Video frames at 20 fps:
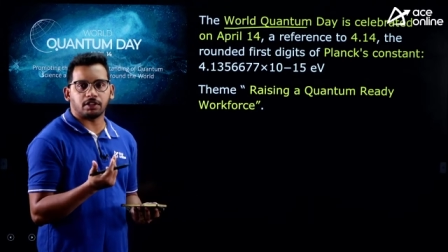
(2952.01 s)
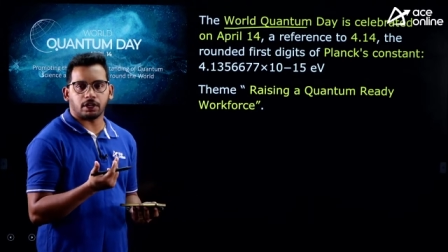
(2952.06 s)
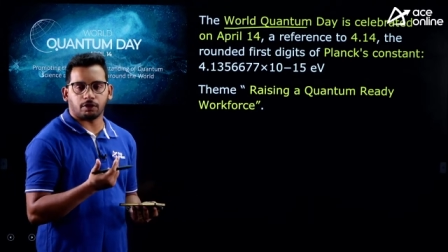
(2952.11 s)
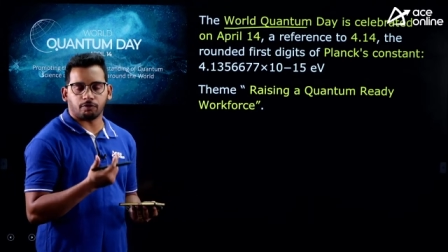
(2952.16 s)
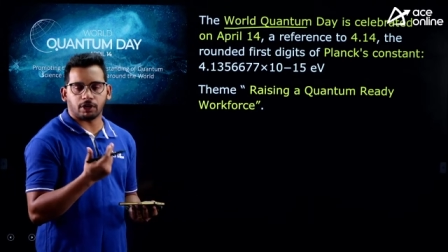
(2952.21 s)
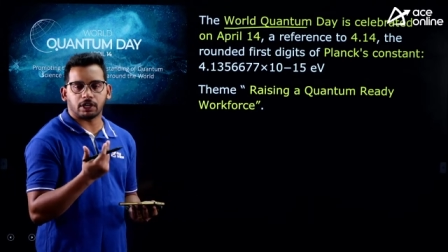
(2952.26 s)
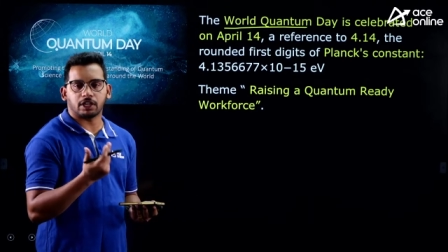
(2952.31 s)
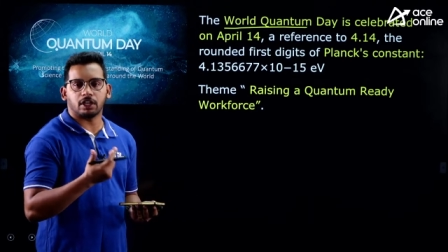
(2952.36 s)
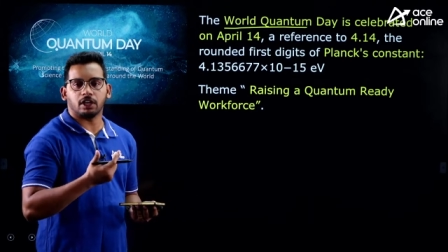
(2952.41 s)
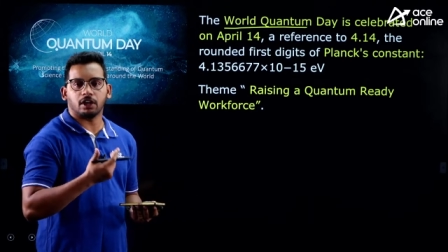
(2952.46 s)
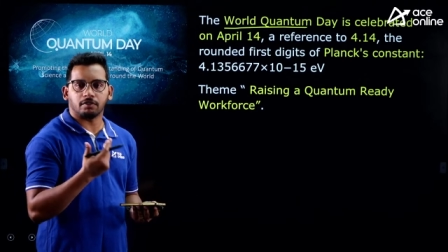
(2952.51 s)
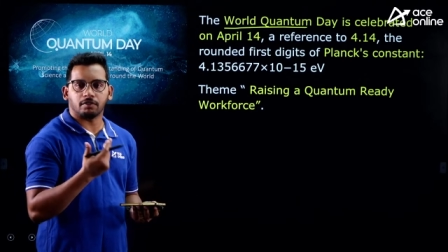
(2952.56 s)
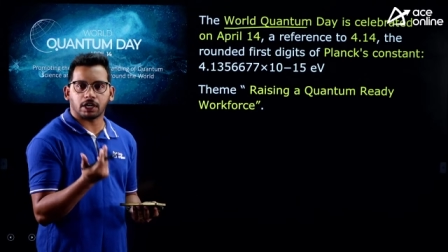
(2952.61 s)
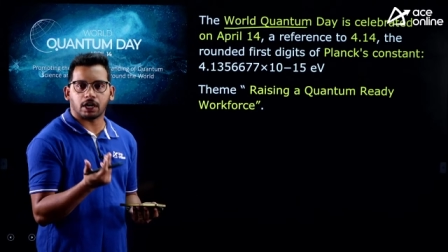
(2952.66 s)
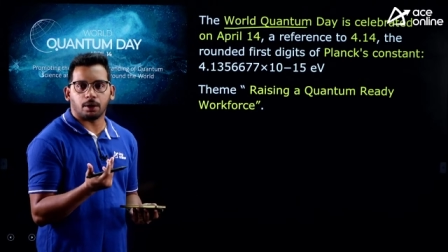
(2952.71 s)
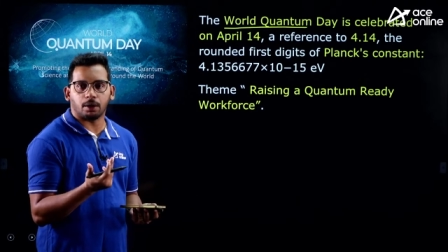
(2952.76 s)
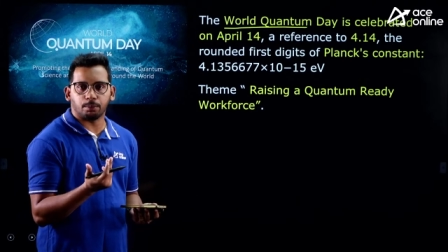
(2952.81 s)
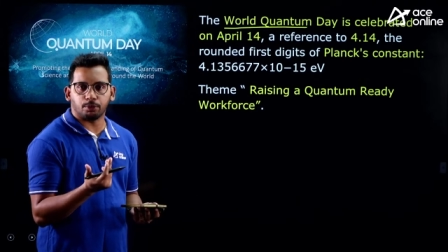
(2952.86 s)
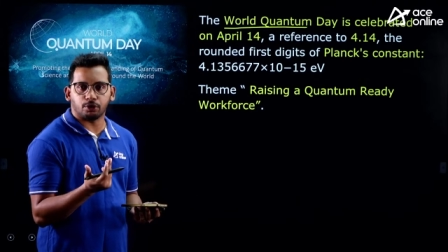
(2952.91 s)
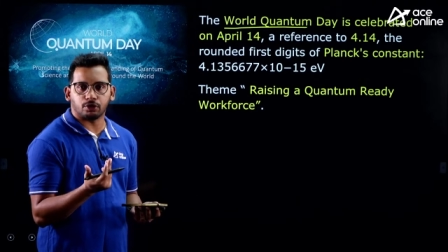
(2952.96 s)
the working of the
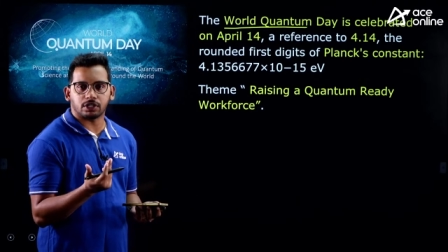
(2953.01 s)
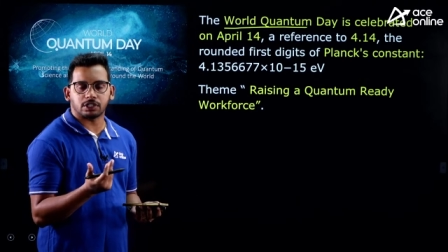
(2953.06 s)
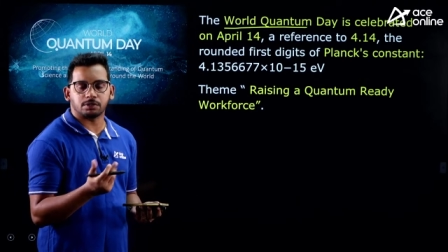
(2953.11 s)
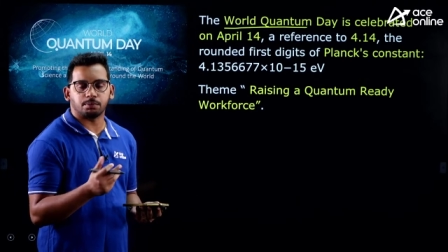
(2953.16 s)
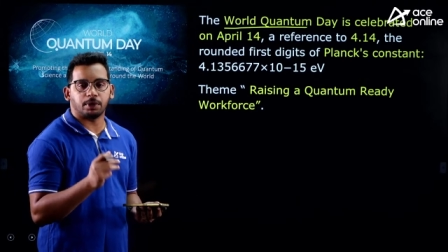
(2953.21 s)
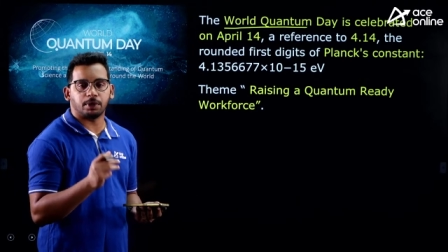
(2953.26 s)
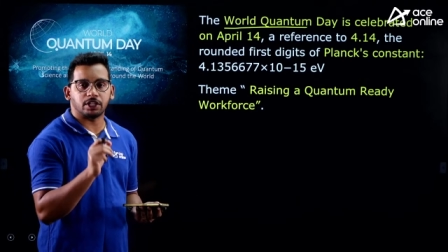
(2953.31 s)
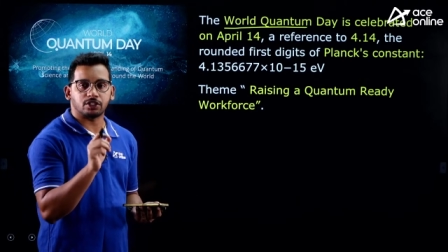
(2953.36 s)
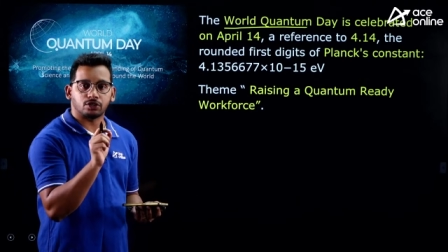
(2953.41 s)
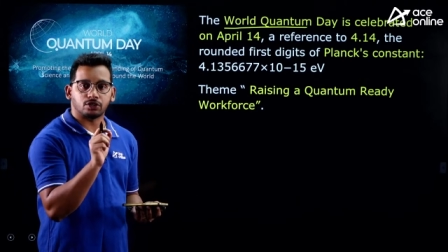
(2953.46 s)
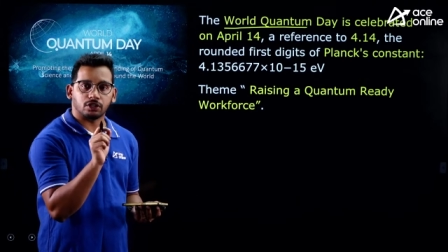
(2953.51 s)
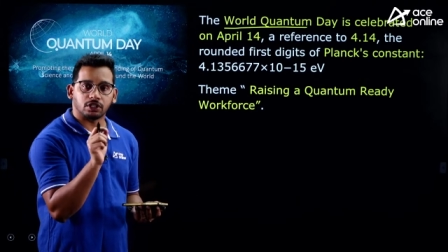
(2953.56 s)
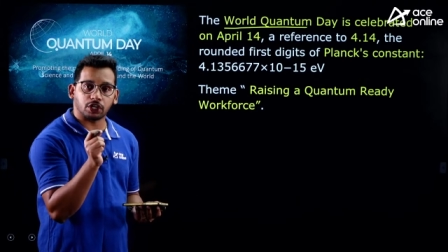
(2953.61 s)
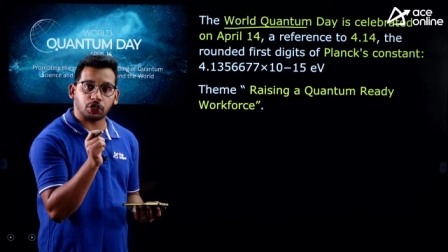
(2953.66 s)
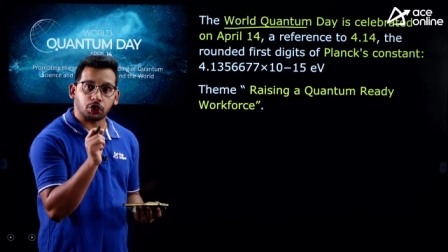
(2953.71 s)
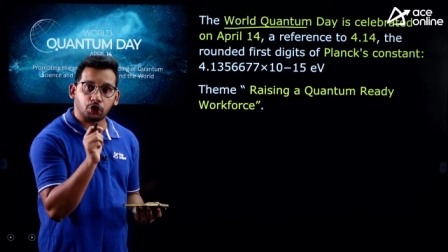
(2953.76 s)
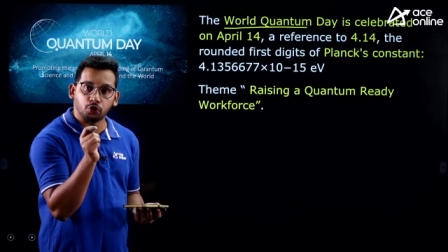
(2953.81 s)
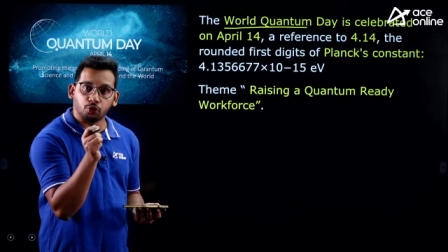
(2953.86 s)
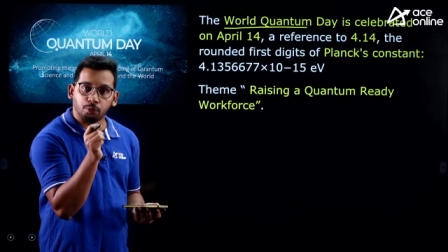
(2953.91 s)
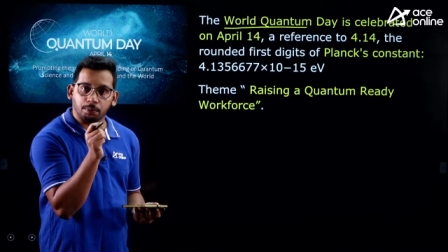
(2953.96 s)
computers based on the
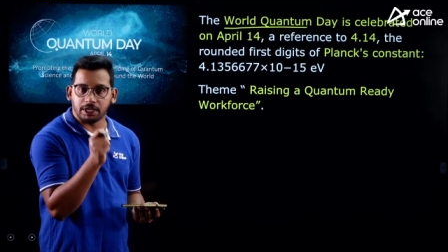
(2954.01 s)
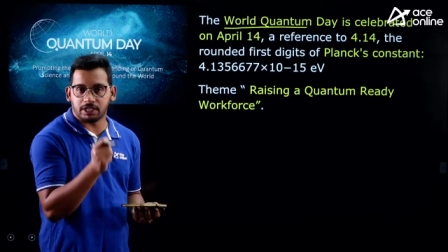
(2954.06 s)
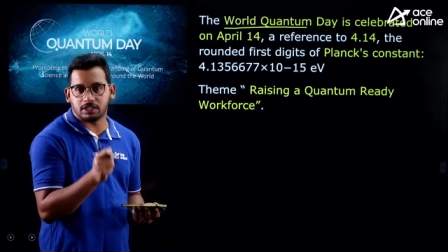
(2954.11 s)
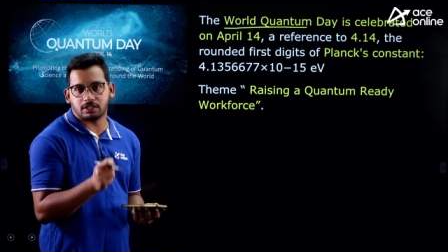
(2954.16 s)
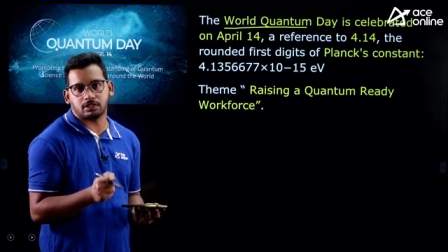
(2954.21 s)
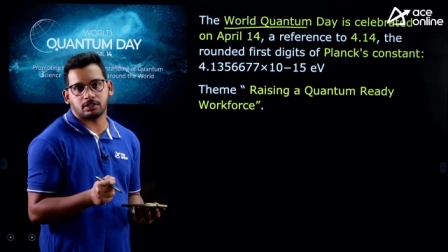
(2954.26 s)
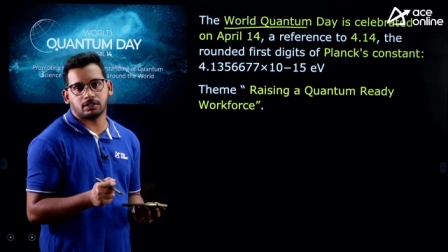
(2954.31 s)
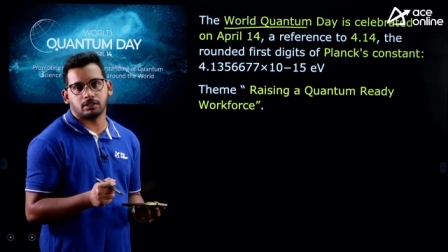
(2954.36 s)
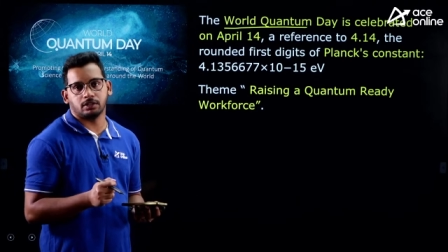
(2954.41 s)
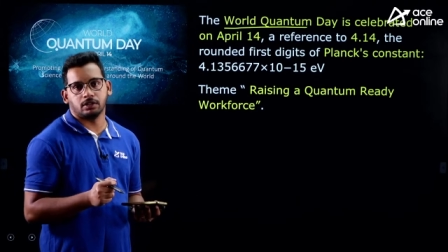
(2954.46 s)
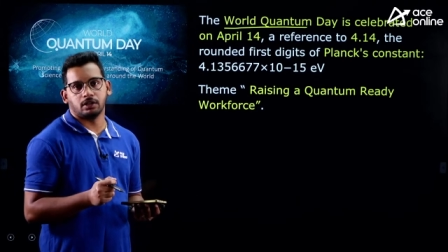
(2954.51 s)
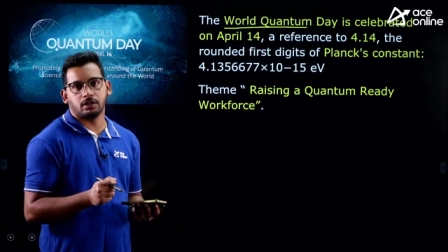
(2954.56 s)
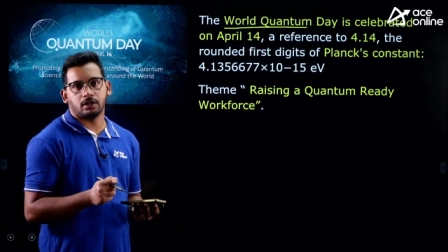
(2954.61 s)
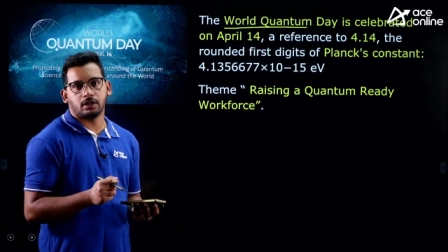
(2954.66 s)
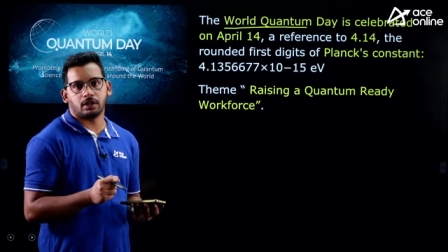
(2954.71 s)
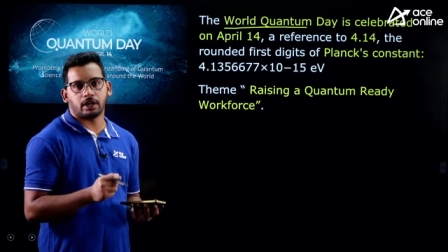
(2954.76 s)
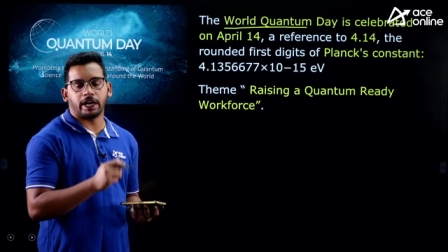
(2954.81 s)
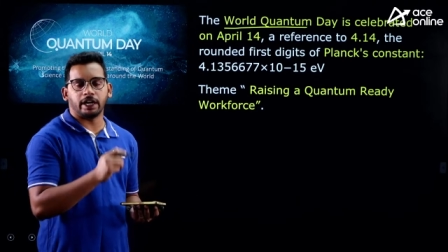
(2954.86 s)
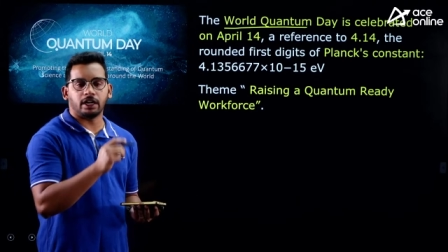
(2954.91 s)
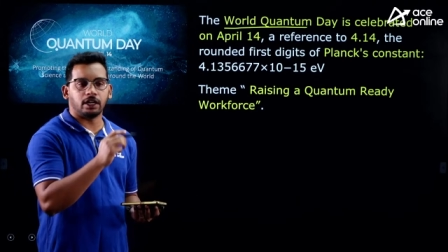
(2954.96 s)
qubits,
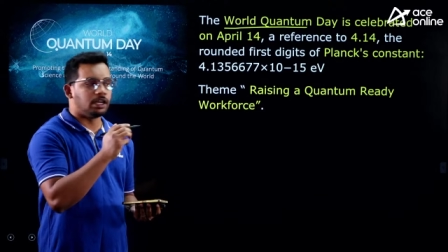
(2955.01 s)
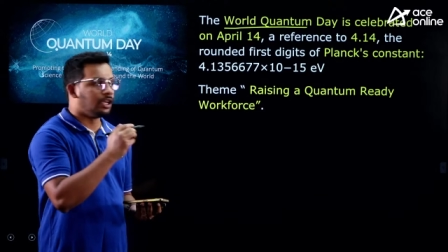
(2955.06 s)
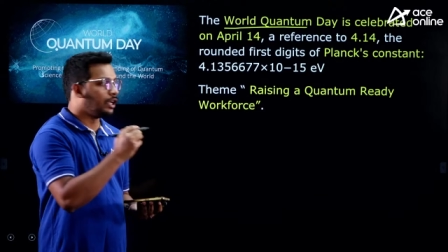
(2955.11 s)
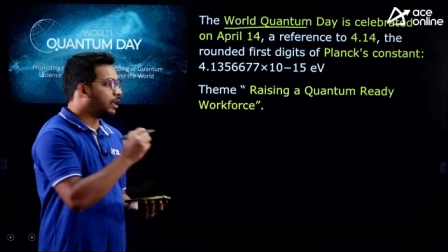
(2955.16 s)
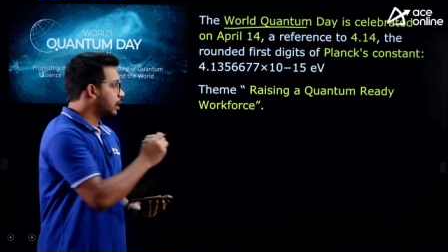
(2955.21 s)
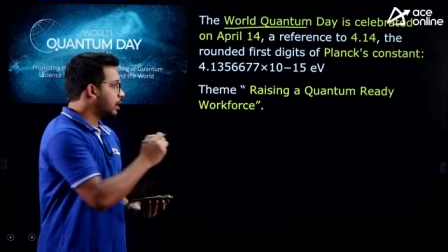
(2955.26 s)
right?